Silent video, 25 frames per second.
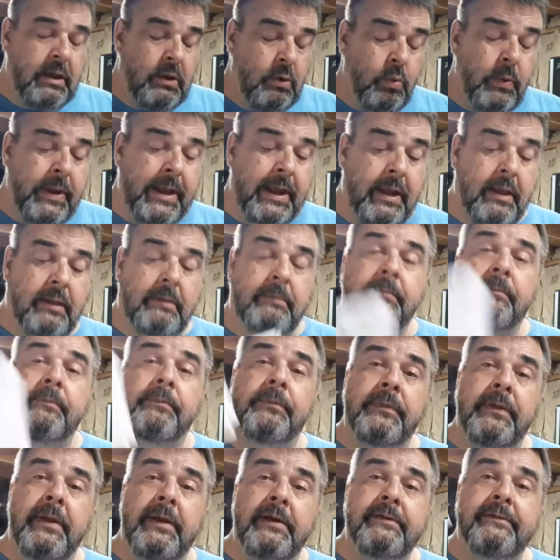Well,
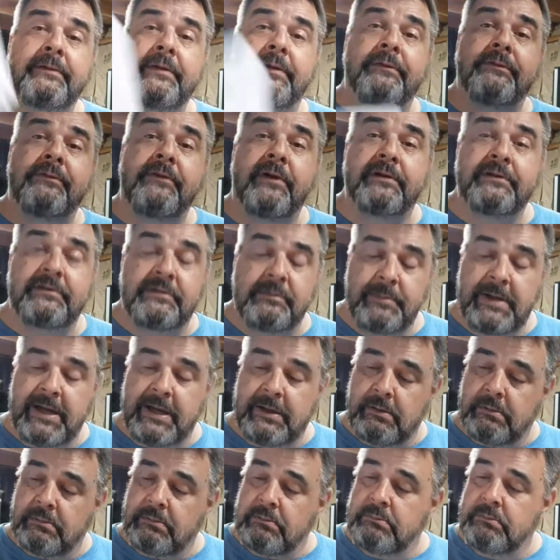there's the instruction
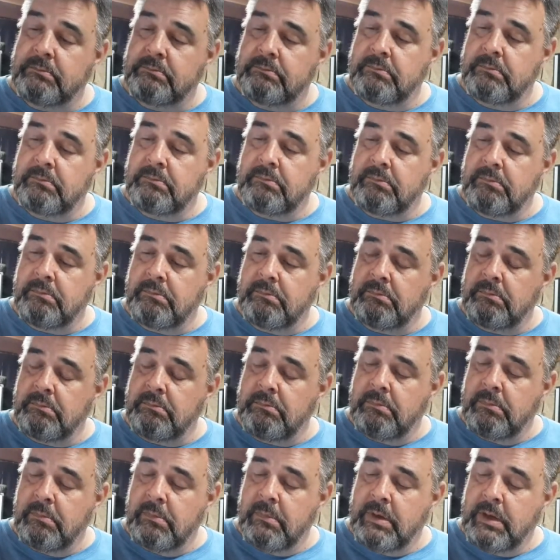manual.
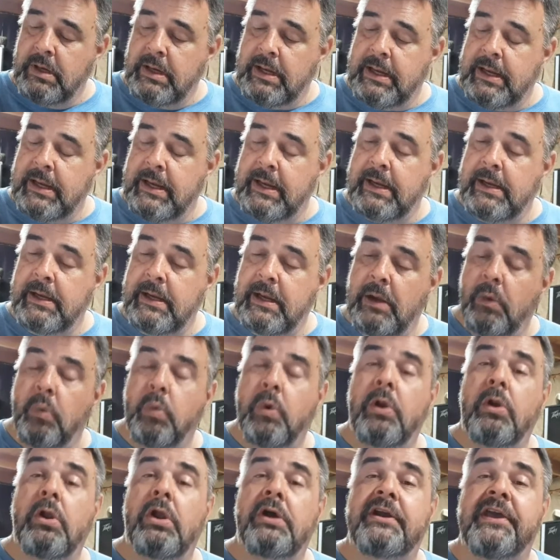And
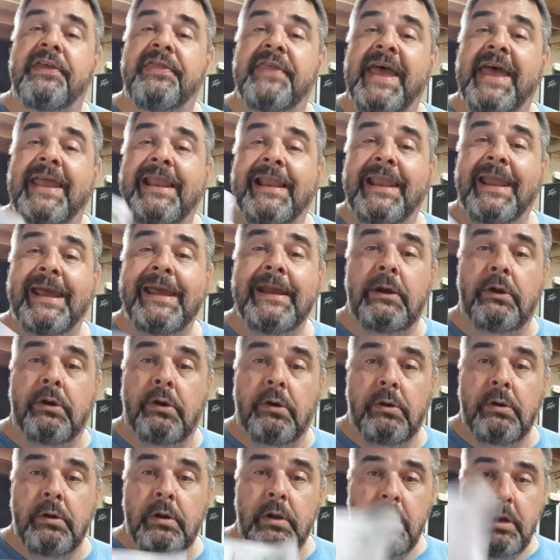we'll look at that later.
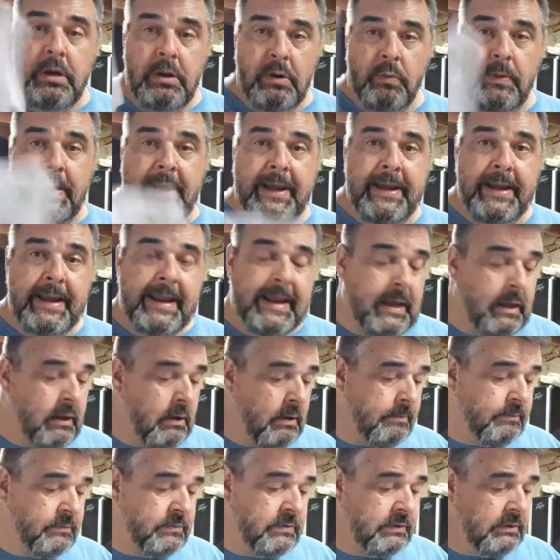Right now,
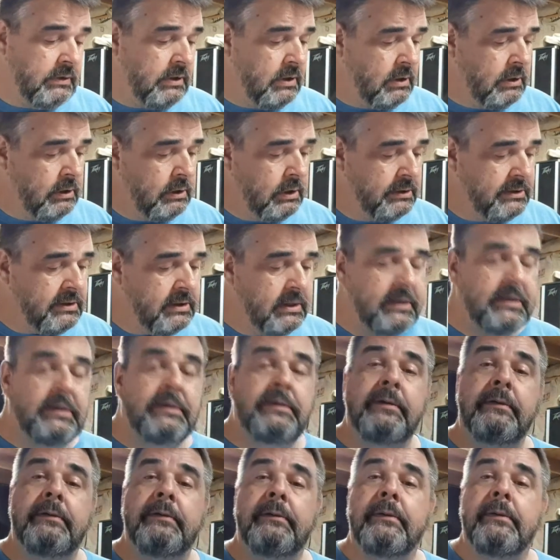I'm going to look at
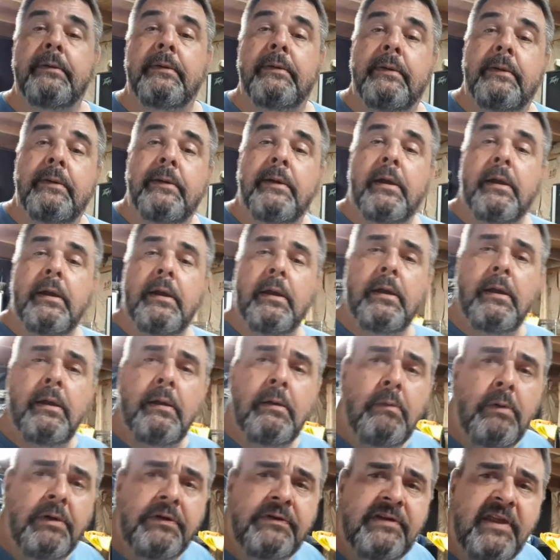
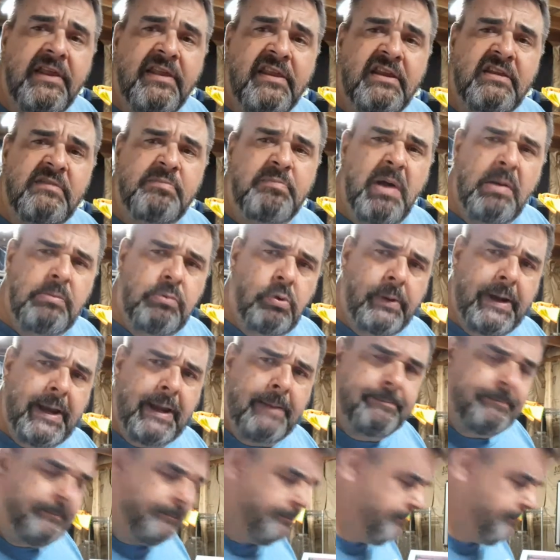what's in this bubble wrap.